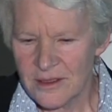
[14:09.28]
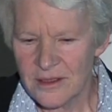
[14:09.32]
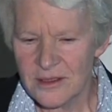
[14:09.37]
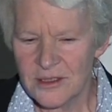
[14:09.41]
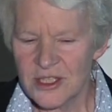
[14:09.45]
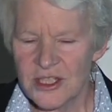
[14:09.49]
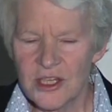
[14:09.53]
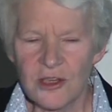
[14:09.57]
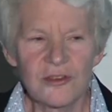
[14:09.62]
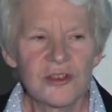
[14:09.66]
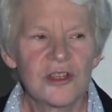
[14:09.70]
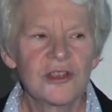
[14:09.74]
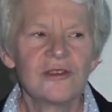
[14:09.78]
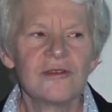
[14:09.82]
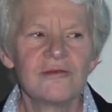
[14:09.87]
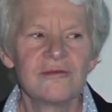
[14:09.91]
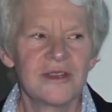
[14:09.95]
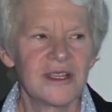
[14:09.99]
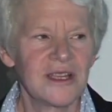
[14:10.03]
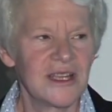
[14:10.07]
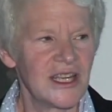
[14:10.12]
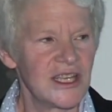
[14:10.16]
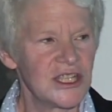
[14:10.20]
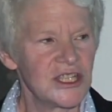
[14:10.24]
Social
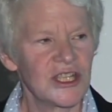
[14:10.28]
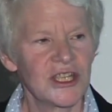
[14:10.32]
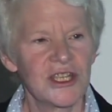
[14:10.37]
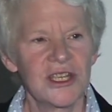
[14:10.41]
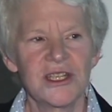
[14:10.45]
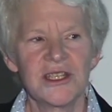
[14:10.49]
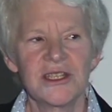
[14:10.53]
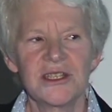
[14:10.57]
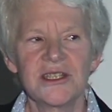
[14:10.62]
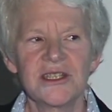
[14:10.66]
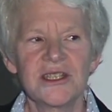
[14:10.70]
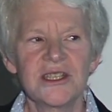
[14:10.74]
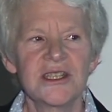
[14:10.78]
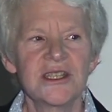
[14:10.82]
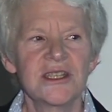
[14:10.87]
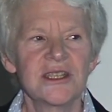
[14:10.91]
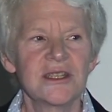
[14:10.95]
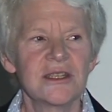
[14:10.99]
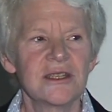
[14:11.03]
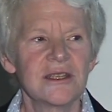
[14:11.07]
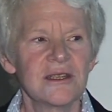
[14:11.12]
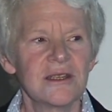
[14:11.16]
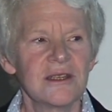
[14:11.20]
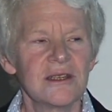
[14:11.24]

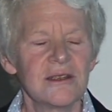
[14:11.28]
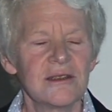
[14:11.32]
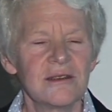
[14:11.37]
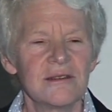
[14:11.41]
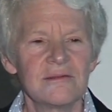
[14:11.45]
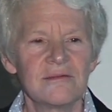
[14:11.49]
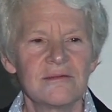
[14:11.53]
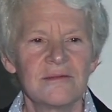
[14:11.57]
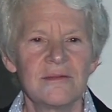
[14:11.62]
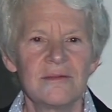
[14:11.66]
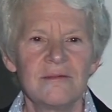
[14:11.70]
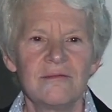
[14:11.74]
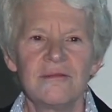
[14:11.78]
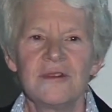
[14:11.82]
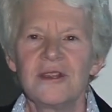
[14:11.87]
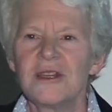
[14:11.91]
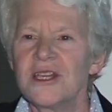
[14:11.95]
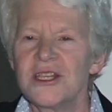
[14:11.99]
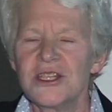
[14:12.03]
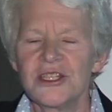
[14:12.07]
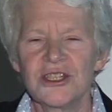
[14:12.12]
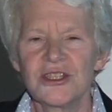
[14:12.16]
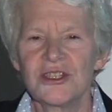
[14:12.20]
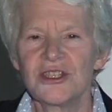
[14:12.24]
relations,
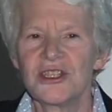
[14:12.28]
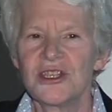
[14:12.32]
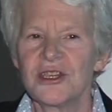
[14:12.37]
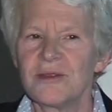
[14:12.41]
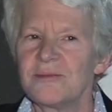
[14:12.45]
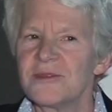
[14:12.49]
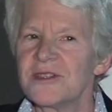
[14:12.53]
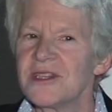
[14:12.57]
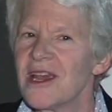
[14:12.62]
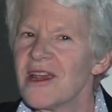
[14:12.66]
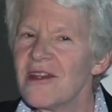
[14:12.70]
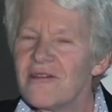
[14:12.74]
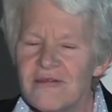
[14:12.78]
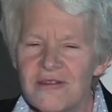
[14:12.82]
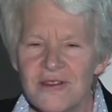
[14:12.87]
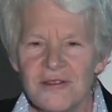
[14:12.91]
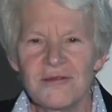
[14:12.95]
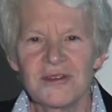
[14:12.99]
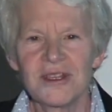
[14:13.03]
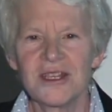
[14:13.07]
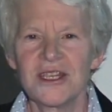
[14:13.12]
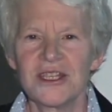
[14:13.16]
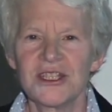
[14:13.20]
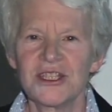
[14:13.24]
relationships, every
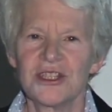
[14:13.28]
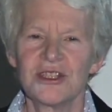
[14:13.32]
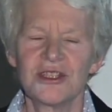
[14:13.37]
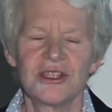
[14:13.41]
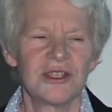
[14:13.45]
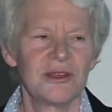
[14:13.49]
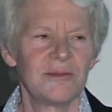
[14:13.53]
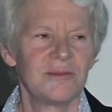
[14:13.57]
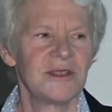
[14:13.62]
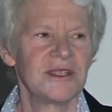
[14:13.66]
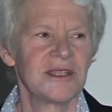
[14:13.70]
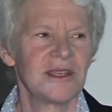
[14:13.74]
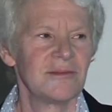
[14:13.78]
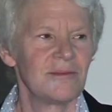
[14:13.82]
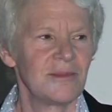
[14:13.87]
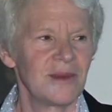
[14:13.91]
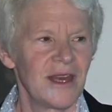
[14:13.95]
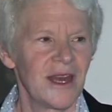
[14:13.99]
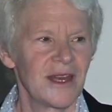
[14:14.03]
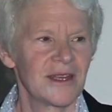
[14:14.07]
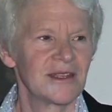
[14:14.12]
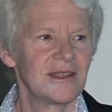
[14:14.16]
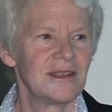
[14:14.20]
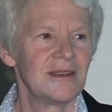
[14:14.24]
relationship is
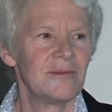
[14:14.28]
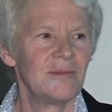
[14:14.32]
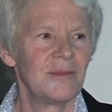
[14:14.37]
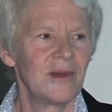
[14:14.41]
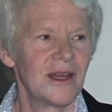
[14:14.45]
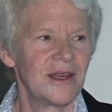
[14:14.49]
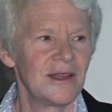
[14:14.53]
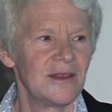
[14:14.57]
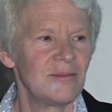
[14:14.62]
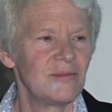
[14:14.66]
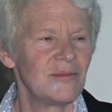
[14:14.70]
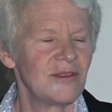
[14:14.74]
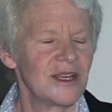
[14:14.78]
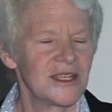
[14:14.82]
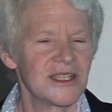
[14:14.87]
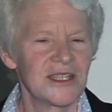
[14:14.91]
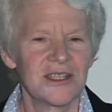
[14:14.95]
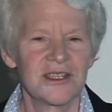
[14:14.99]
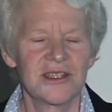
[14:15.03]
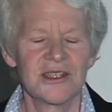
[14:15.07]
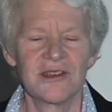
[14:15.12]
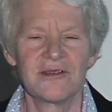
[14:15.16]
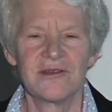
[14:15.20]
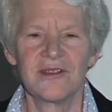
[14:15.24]
impacted by the
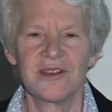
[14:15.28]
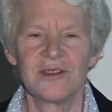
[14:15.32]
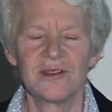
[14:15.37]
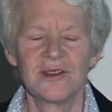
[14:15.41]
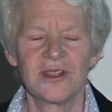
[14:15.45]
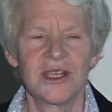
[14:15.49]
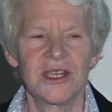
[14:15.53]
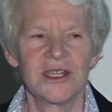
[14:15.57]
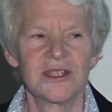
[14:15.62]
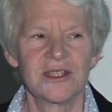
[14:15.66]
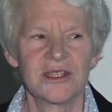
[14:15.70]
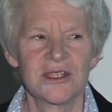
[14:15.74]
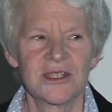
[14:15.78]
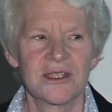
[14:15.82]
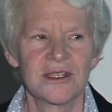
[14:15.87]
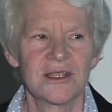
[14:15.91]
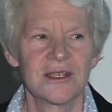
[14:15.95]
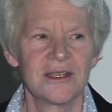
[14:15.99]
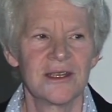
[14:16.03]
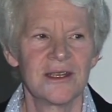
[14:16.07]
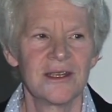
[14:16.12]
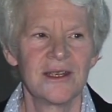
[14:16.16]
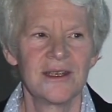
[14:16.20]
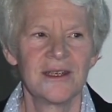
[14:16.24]
presence of illness.
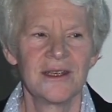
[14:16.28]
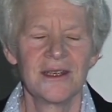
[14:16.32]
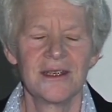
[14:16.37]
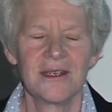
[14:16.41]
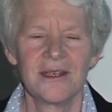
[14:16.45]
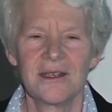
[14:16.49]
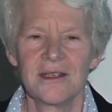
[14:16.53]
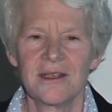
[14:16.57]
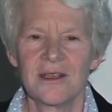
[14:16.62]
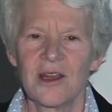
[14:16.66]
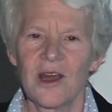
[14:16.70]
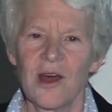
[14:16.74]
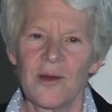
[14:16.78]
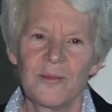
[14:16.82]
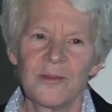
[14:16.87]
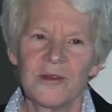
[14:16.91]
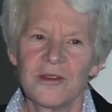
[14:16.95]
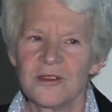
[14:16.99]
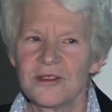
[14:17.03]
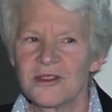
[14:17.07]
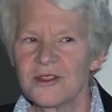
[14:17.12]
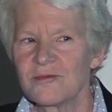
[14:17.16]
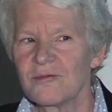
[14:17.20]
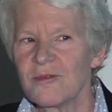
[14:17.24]

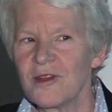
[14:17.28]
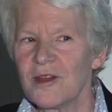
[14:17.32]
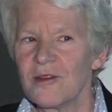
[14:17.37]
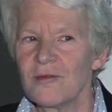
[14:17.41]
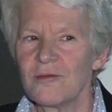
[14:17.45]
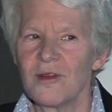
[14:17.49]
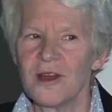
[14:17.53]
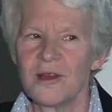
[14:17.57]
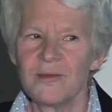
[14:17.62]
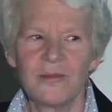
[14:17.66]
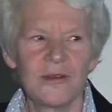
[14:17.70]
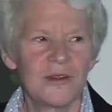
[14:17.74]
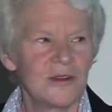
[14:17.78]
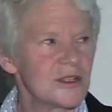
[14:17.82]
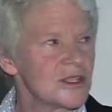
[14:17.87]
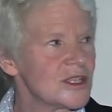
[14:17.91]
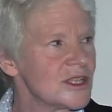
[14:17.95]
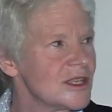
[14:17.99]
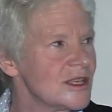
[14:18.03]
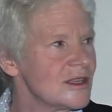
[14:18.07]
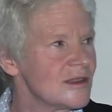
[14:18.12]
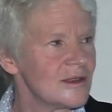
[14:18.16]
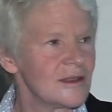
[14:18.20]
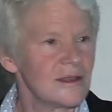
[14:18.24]
Couples where one
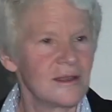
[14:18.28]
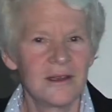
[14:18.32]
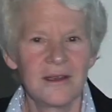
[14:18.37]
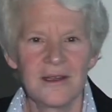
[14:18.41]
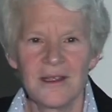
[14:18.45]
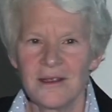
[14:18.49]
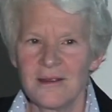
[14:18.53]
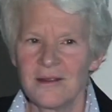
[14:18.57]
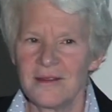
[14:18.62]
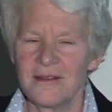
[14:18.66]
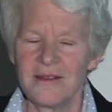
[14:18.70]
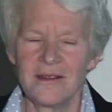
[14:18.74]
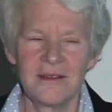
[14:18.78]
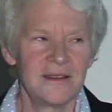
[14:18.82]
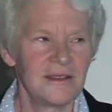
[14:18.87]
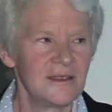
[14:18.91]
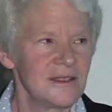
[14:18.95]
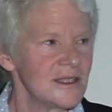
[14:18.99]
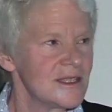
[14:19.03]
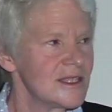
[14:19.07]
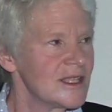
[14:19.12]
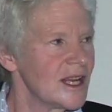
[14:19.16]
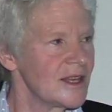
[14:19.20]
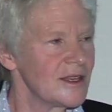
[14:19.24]
person
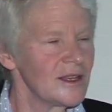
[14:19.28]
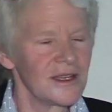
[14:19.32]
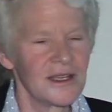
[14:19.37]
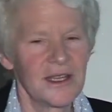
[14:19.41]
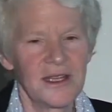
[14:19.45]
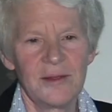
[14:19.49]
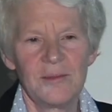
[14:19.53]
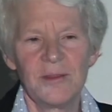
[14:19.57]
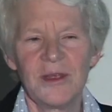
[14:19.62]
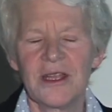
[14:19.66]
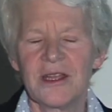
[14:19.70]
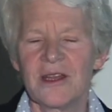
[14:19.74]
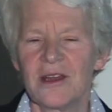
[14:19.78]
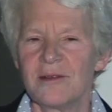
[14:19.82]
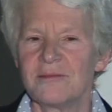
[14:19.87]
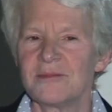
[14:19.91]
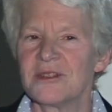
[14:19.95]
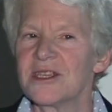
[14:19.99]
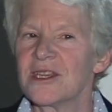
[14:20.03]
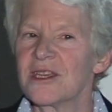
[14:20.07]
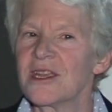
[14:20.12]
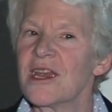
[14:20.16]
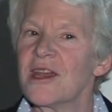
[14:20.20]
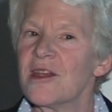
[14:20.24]
suddenly
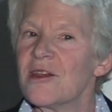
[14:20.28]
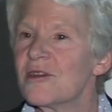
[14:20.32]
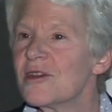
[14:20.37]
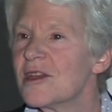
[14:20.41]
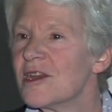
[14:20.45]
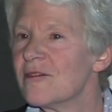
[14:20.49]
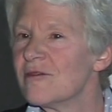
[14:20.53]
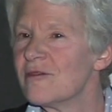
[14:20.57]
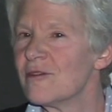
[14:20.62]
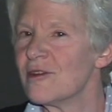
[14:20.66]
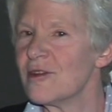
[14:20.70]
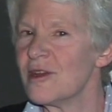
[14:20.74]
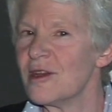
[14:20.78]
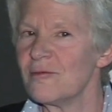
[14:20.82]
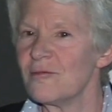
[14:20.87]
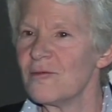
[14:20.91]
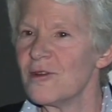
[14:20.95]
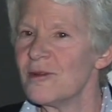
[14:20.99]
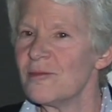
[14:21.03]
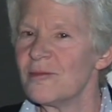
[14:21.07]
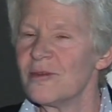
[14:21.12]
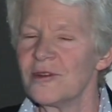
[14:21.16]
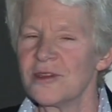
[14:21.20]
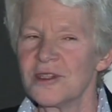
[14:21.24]
becomes the caregiver and
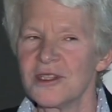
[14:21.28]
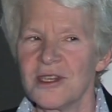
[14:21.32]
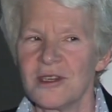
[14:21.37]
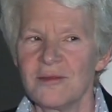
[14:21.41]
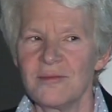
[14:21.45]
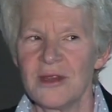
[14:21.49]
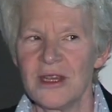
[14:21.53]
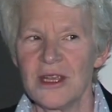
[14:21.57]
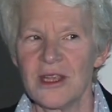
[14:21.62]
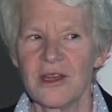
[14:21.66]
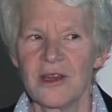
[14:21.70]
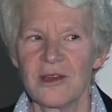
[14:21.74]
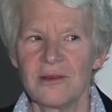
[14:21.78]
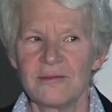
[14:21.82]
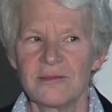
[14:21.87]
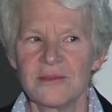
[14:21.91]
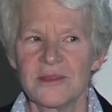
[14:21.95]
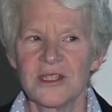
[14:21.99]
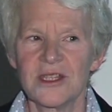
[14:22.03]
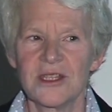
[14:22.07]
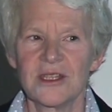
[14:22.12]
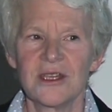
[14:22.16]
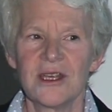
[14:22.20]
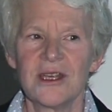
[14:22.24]
one person
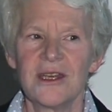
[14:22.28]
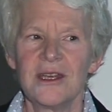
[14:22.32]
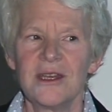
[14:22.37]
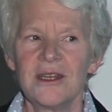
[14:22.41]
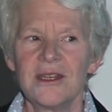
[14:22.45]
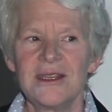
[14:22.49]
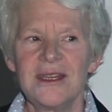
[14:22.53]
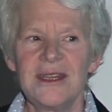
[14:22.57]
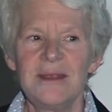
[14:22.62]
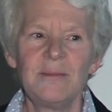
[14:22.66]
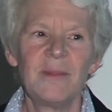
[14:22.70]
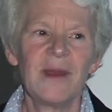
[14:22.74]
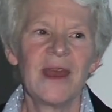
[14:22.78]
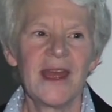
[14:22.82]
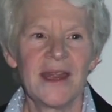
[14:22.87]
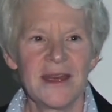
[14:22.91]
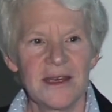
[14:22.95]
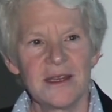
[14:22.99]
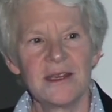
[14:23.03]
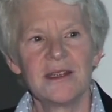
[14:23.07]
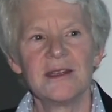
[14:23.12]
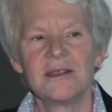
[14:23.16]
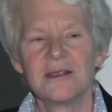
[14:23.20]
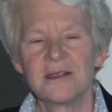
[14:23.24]
becomes
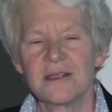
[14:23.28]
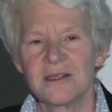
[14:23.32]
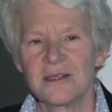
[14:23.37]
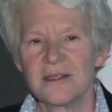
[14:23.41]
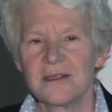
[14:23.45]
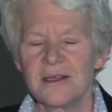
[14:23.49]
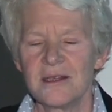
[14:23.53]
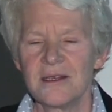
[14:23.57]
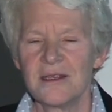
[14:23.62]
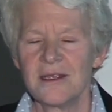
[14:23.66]
dependent